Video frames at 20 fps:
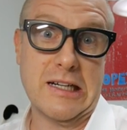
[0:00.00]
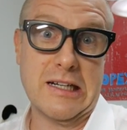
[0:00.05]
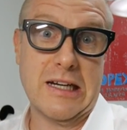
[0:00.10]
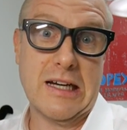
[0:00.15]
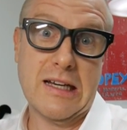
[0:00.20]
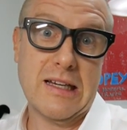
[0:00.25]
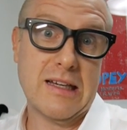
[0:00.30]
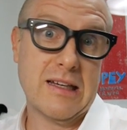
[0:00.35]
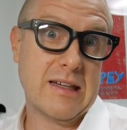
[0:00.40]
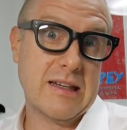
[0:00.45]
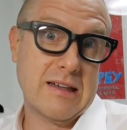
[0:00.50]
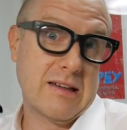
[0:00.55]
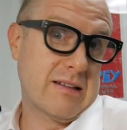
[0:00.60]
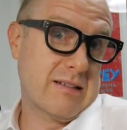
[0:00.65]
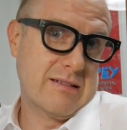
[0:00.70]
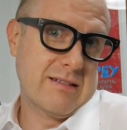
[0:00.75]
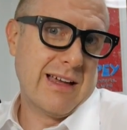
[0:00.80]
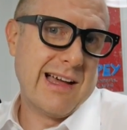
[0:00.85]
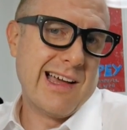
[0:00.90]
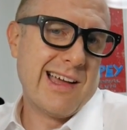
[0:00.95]
Uh,
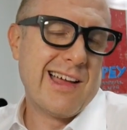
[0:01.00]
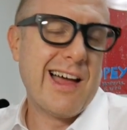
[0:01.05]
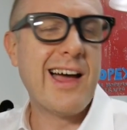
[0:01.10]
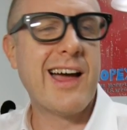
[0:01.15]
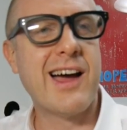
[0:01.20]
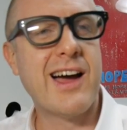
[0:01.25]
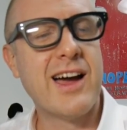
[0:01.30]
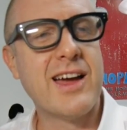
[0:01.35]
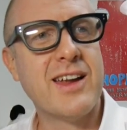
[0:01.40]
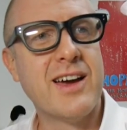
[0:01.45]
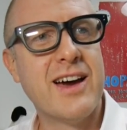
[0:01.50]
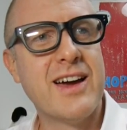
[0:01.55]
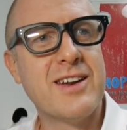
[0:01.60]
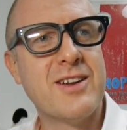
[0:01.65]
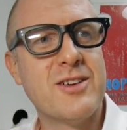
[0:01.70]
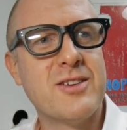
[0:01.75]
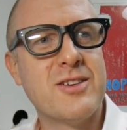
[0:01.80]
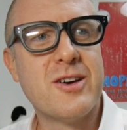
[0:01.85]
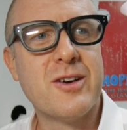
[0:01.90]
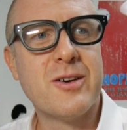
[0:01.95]
you know, I, I,
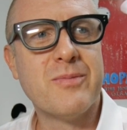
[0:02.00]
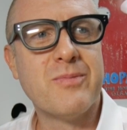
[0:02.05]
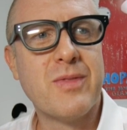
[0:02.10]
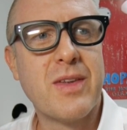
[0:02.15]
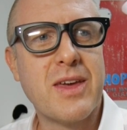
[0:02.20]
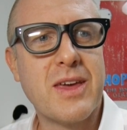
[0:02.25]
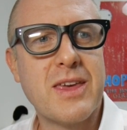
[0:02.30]
know.